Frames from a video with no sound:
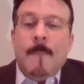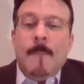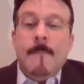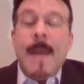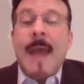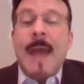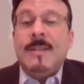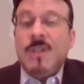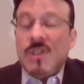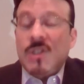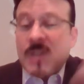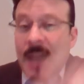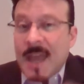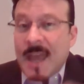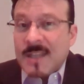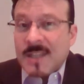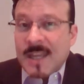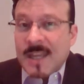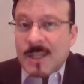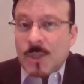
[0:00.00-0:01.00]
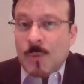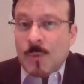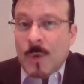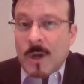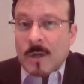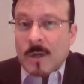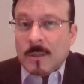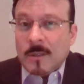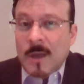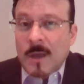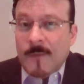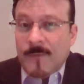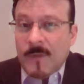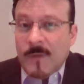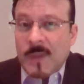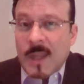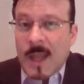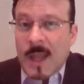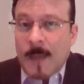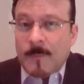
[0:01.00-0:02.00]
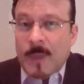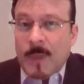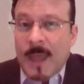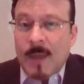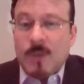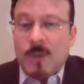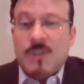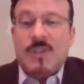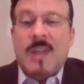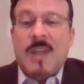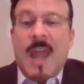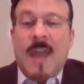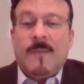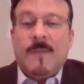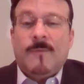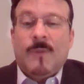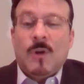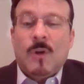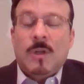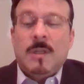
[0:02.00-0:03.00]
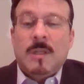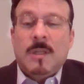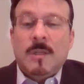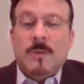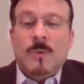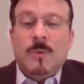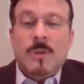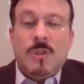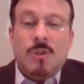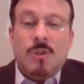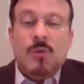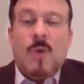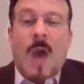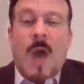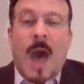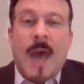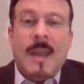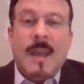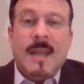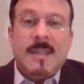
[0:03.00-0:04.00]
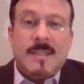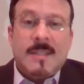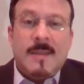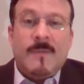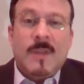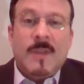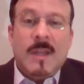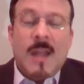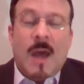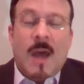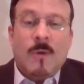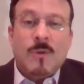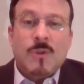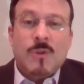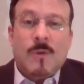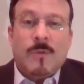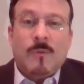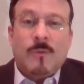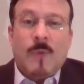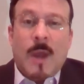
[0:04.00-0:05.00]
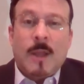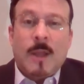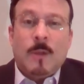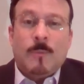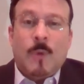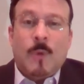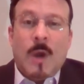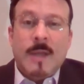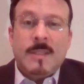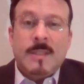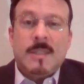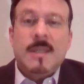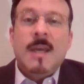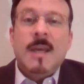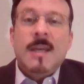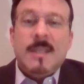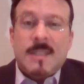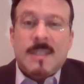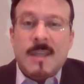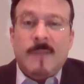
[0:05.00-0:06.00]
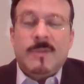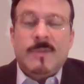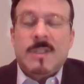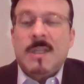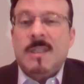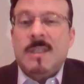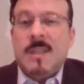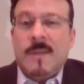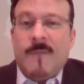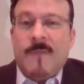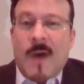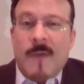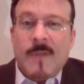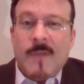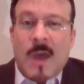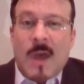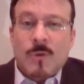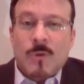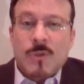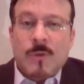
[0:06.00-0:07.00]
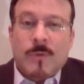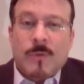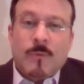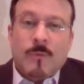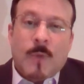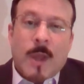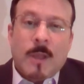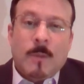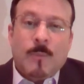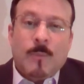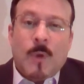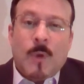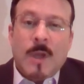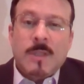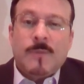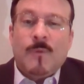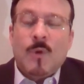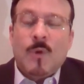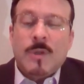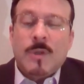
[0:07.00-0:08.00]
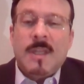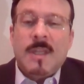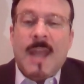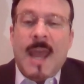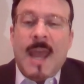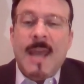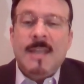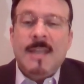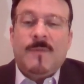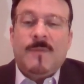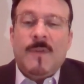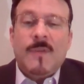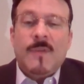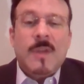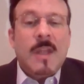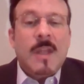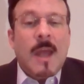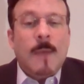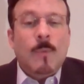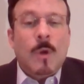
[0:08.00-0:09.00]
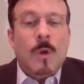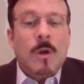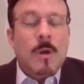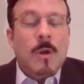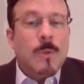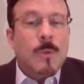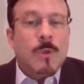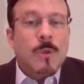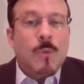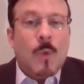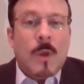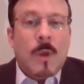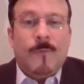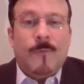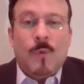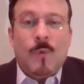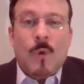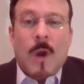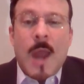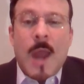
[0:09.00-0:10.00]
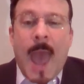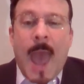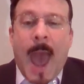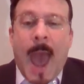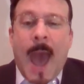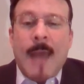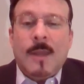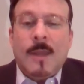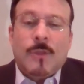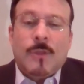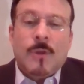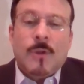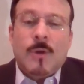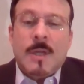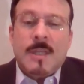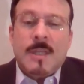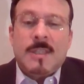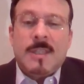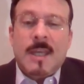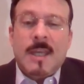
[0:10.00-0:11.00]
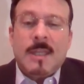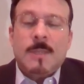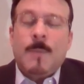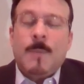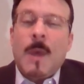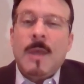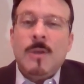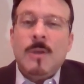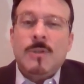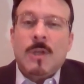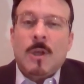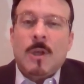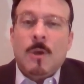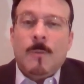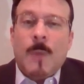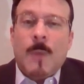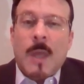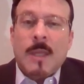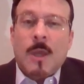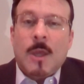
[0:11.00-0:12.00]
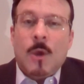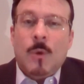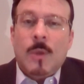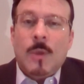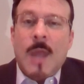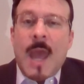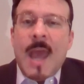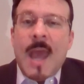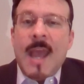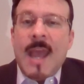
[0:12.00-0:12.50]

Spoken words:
Matches last night's winner, a 50-dime play on Stanford, which you got at $70 off the regular price. Save $65 off the regular price for today's 50-dime winner, number 24 out of 36, by using coupon code